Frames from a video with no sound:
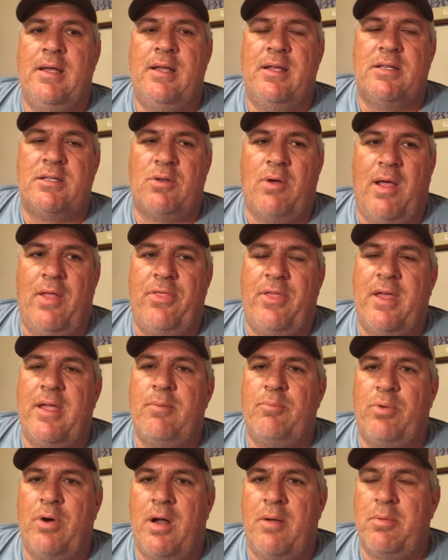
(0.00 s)
So I
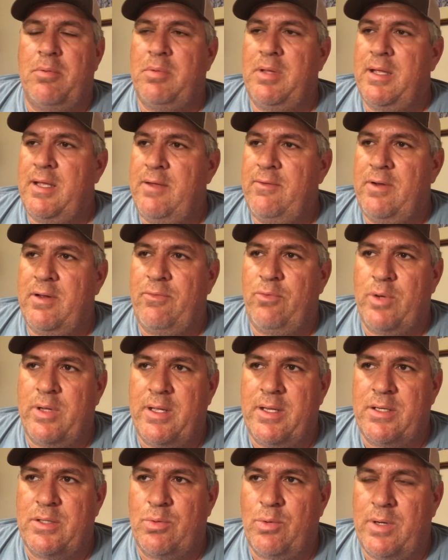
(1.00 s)
think probably even if we
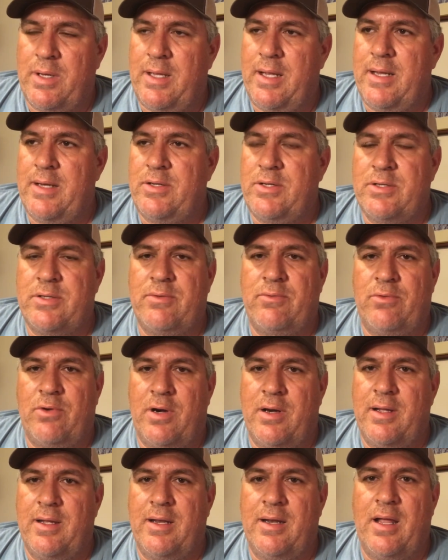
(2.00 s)
get 20 inches of
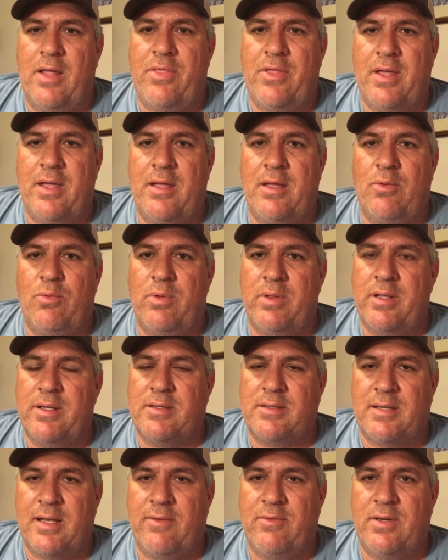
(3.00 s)
rain, I think within
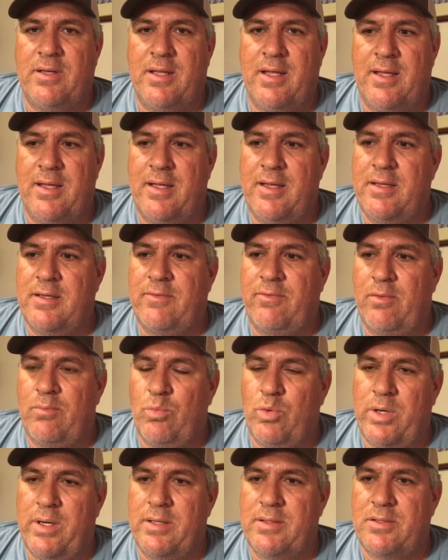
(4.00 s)
7 days from
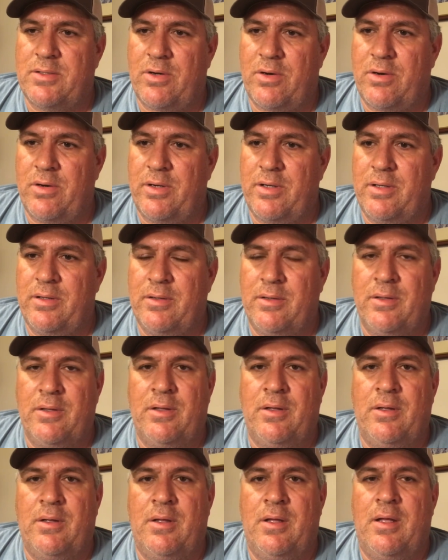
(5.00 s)
when it started,
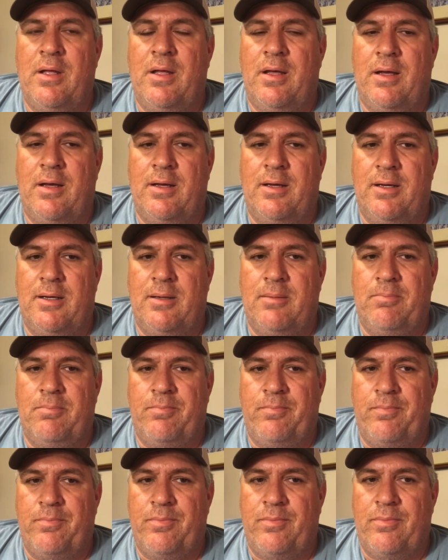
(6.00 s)

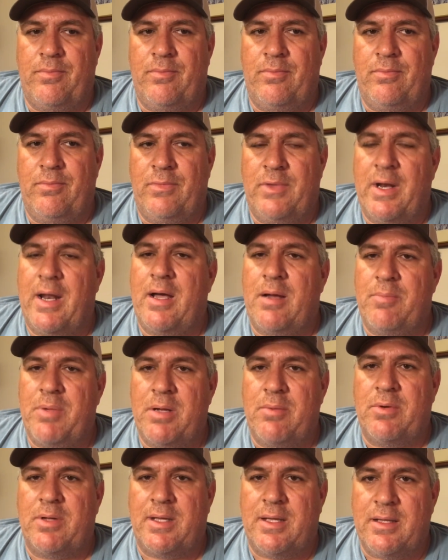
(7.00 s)
that I'll be
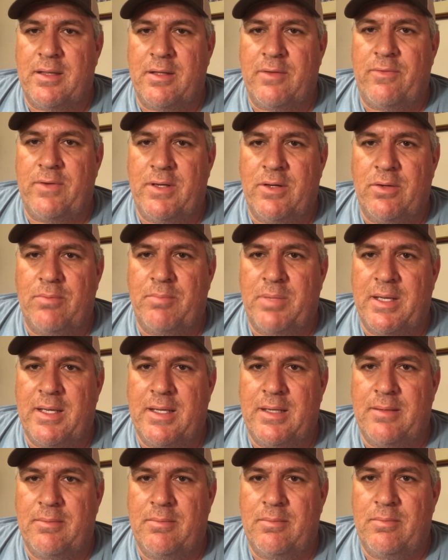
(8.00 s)
able to get in the field
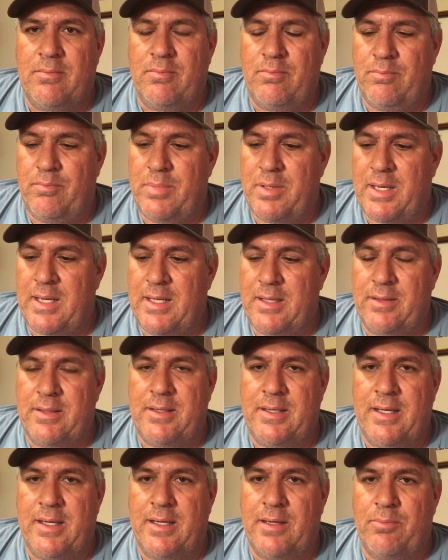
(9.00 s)
and begin the
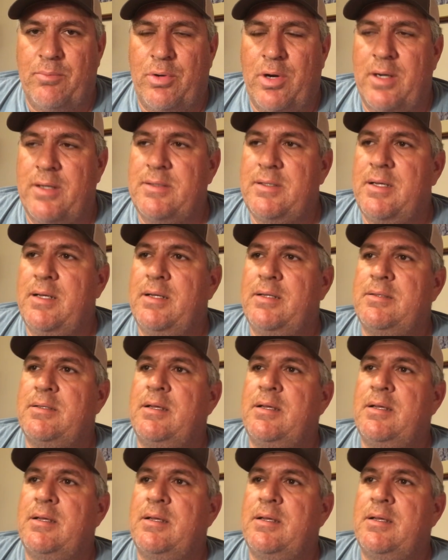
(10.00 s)
digging process.